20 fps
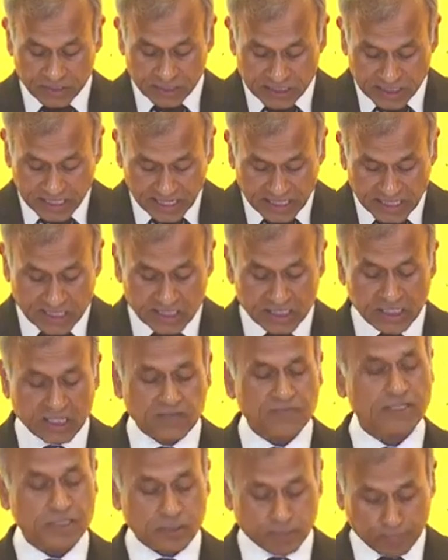can serve
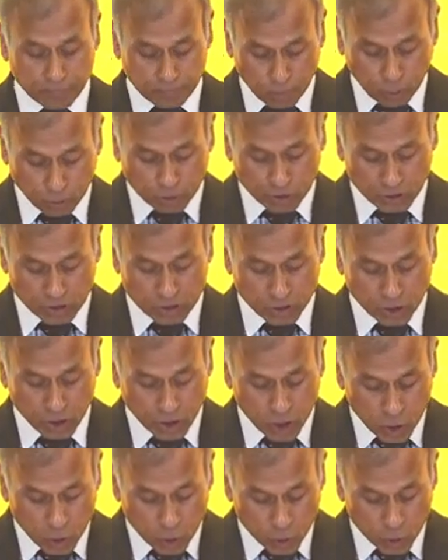as a potent
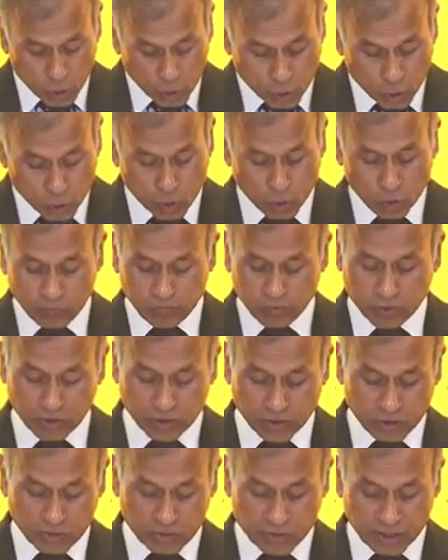tool for
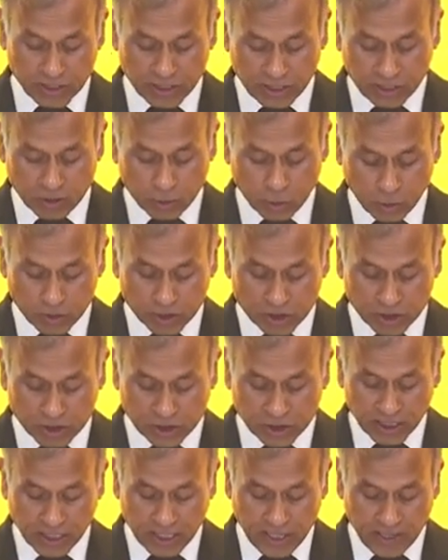reducing inequality,
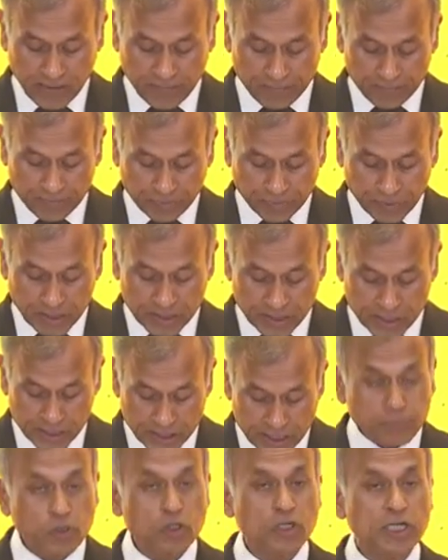
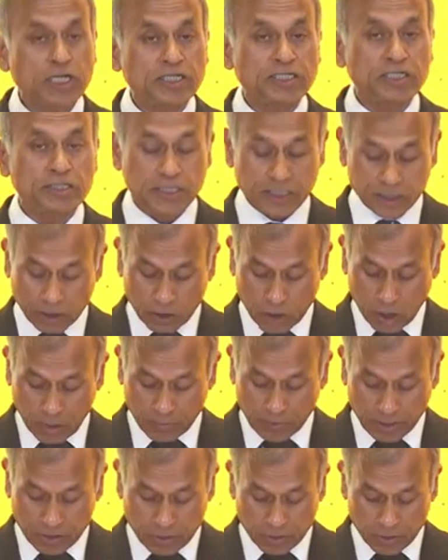stimulating
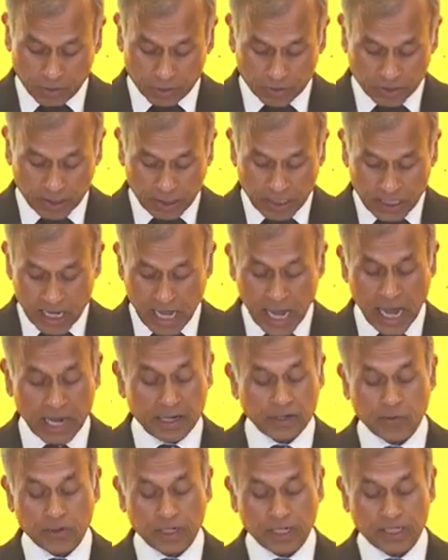economic growth, and
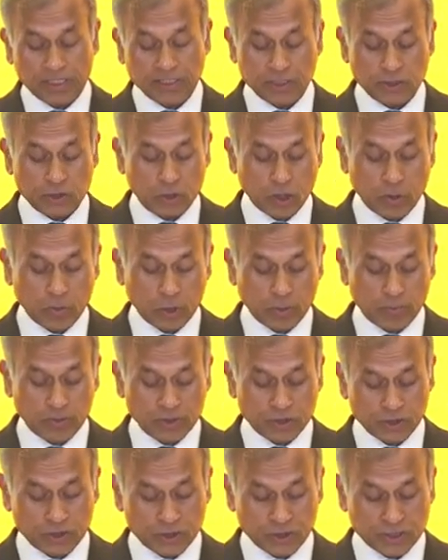creating job
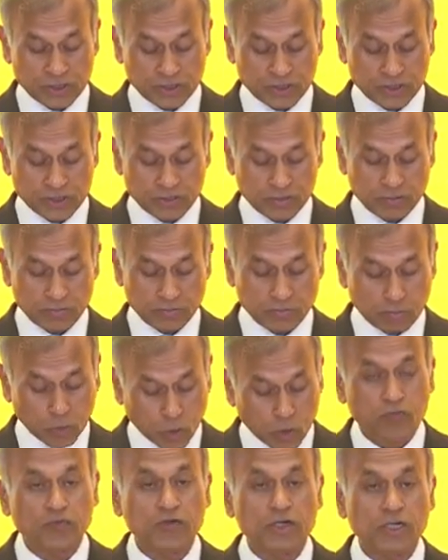opportunities.
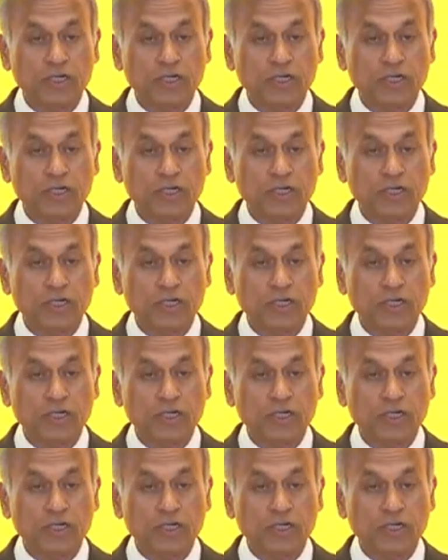Moreover,